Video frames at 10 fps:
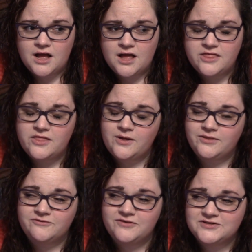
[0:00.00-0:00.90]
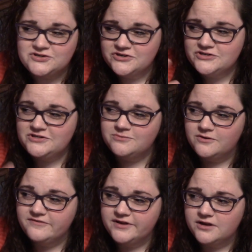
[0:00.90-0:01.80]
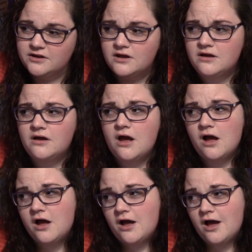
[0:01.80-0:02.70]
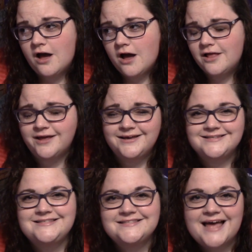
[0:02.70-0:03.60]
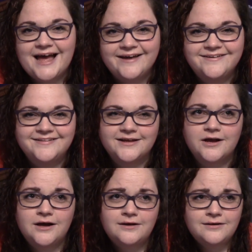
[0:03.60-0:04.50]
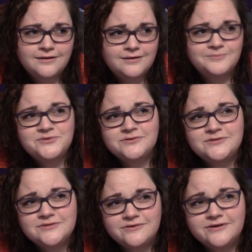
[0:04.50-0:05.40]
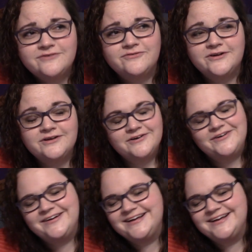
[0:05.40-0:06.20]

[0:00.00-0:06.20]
and then their face turned into more of like a sad, like, oh, I'm so sorry for you.